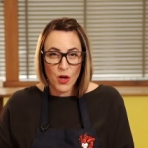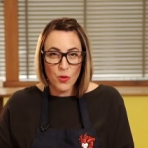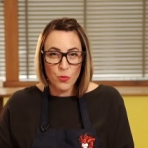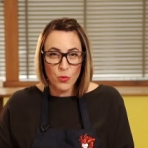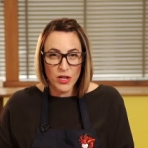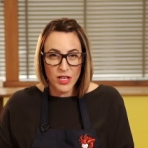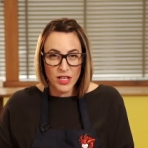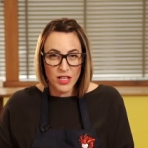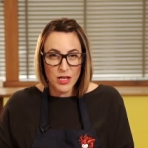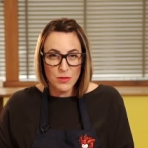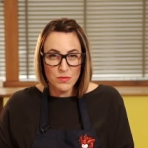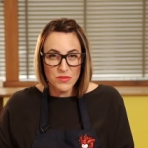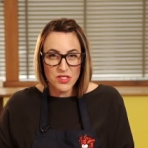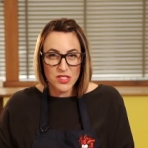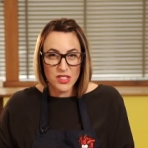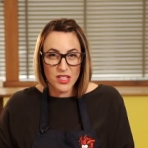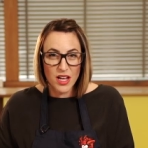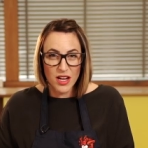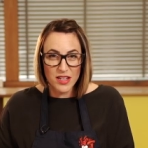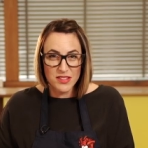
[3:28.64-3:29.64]
When it comes
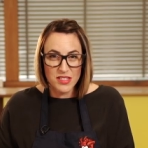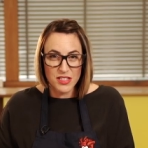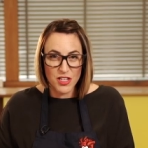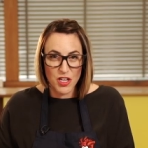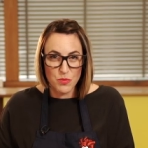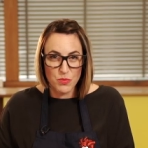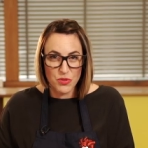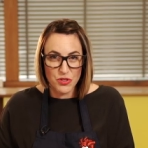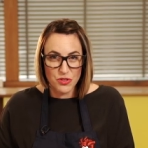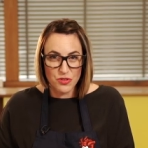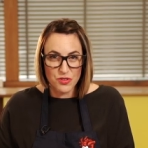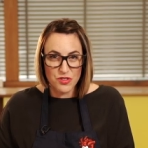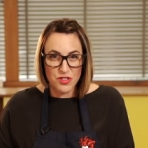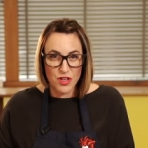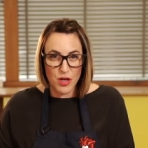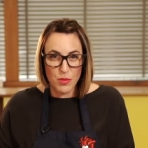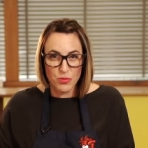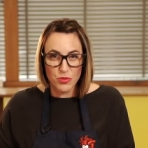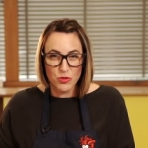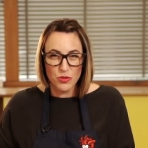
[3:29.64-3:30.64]
to cutting open your
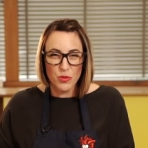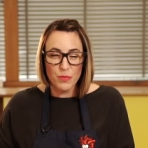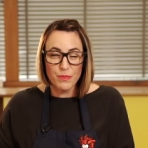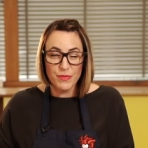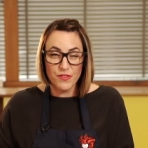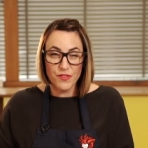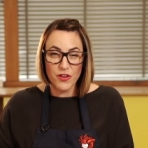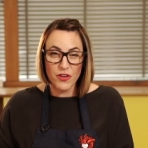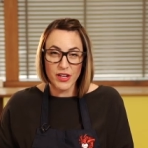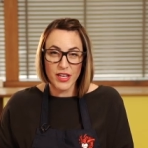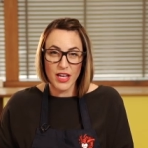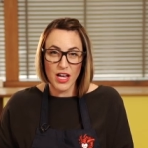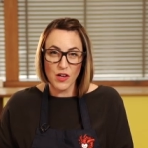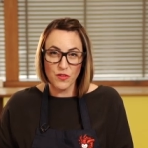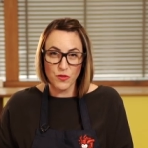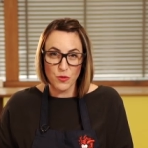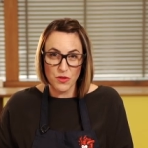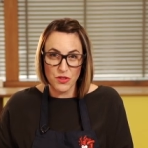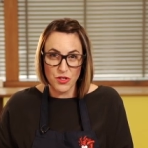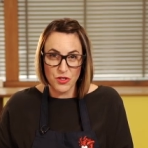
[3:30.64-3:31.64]
sample, be very
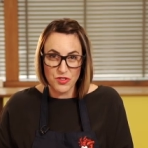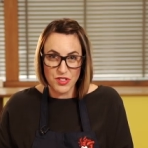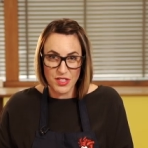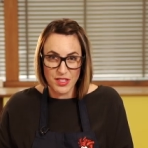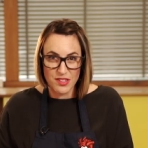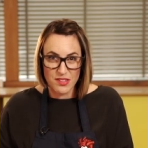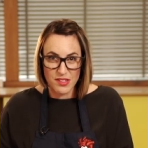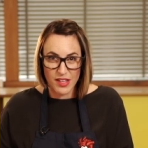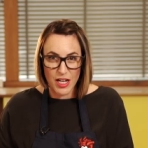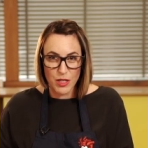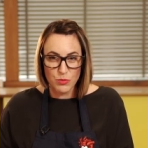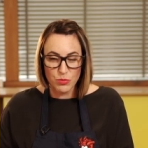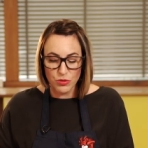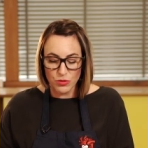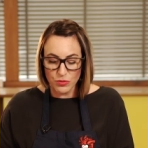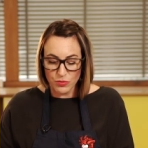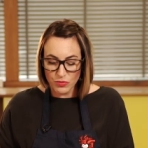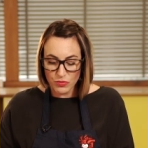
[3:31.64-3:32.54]
careful with using a scalpel.